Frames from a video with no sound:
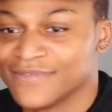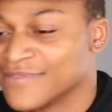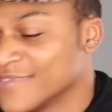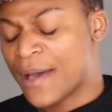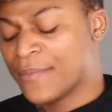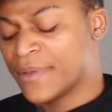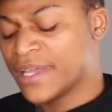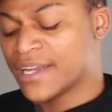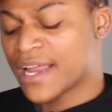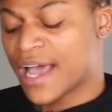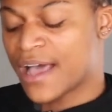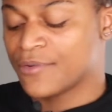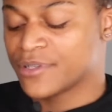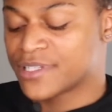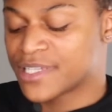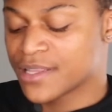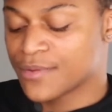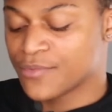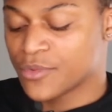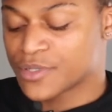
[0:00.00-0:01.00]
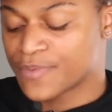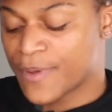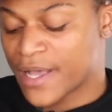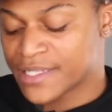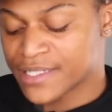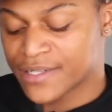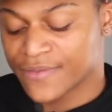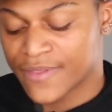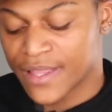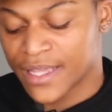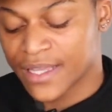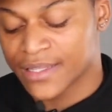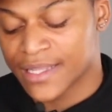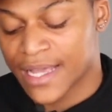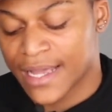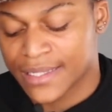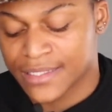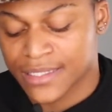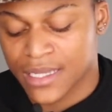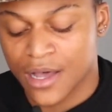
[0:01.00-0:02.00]
I mean, I would say the most positive thing
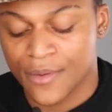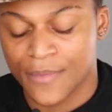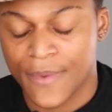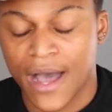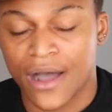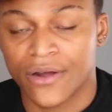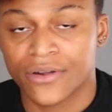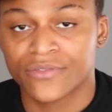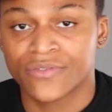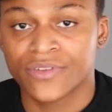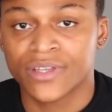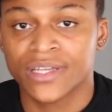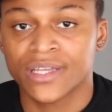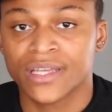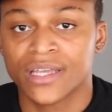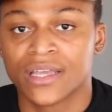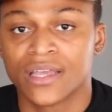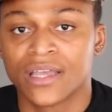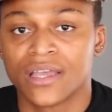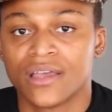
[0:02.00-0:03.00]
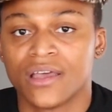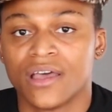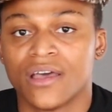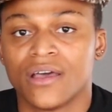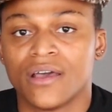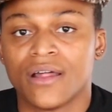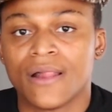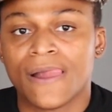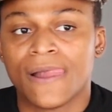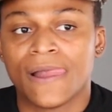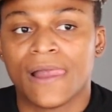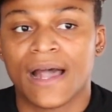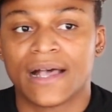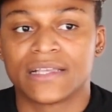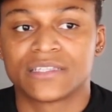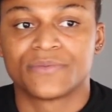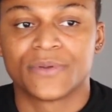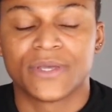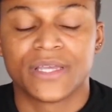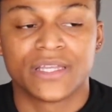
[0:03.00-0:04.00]
that has come out of it
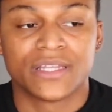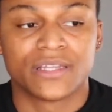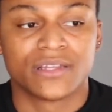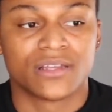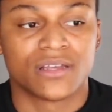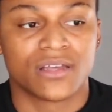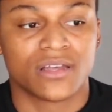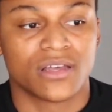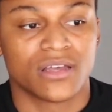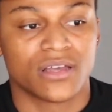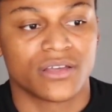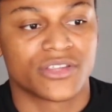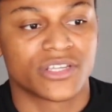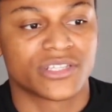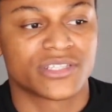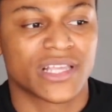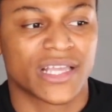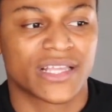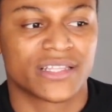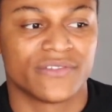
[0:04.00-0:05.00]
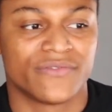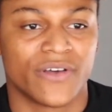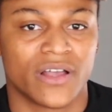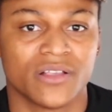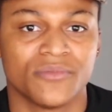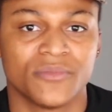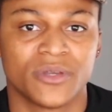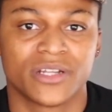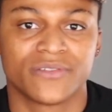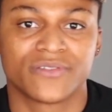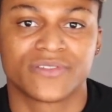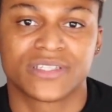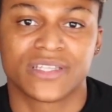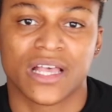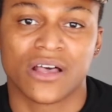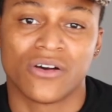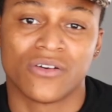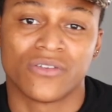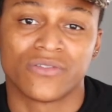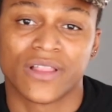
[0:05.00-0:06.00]
has been just like development of
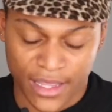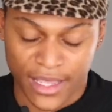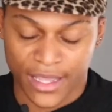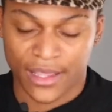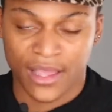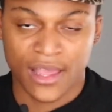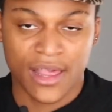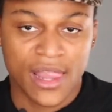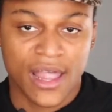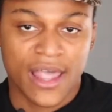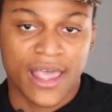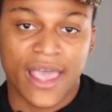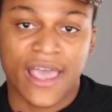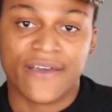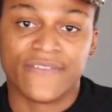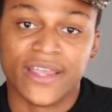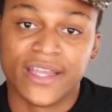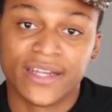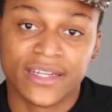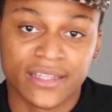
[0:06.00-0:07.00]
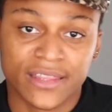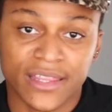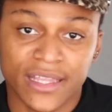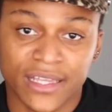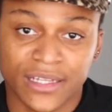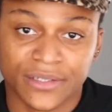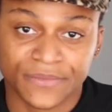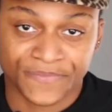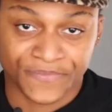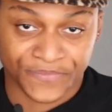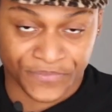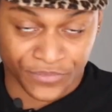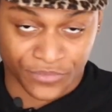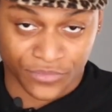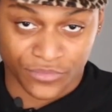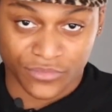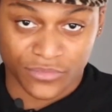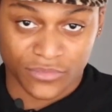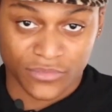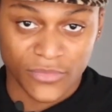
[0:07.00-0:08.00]
self. Like if anything,
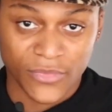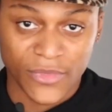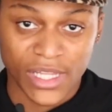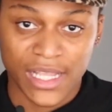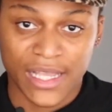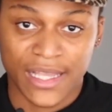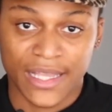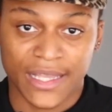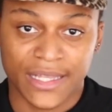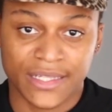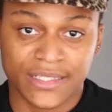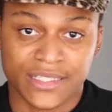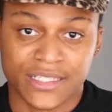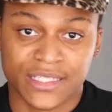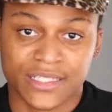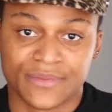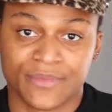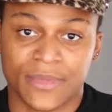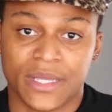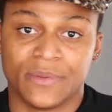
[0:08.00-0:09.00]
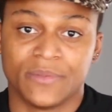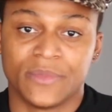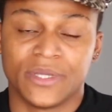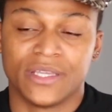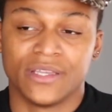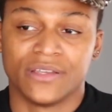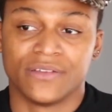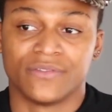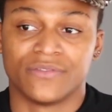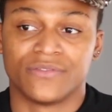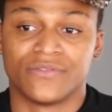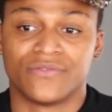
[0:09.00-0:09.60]
it's just made me